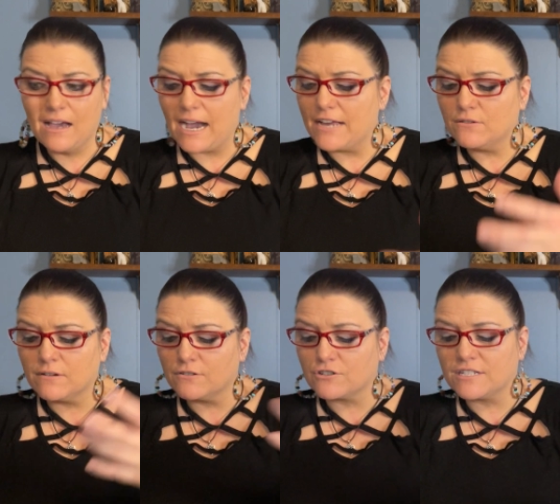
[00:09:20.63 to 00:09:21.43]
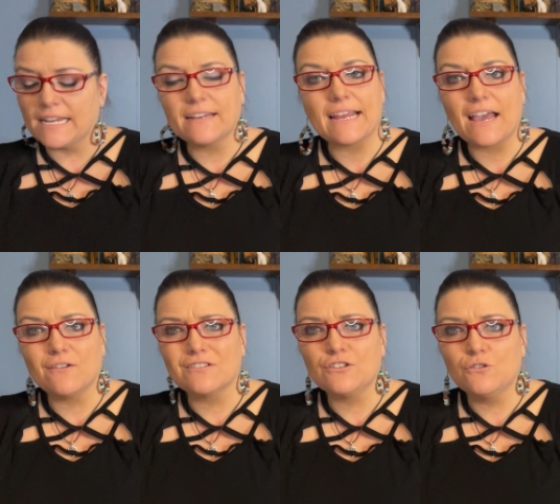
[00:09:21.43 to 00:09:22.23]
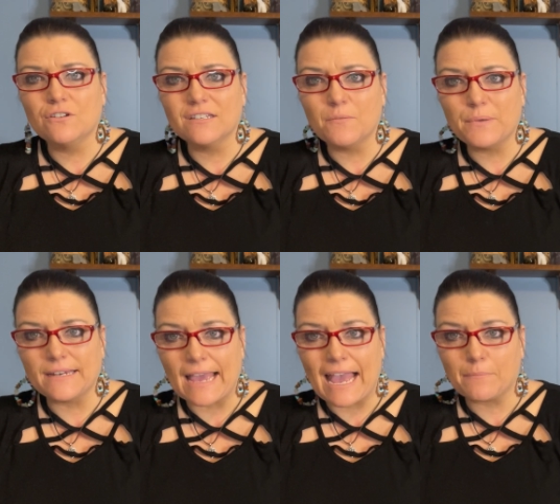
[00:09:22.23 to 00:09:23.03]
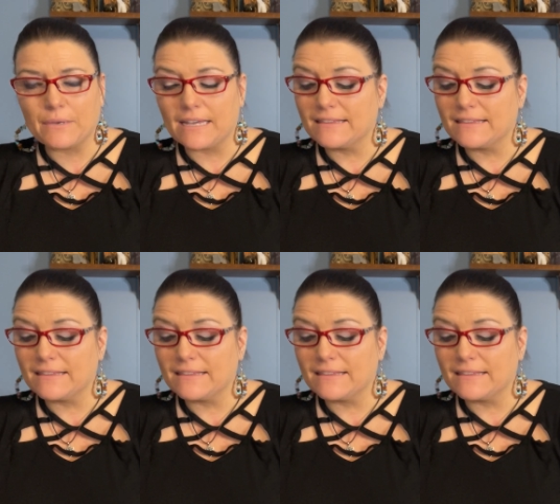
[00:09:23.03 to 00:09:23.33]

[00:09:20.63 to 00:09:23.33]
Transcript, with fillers: I don't understand how you couldn't have been happy.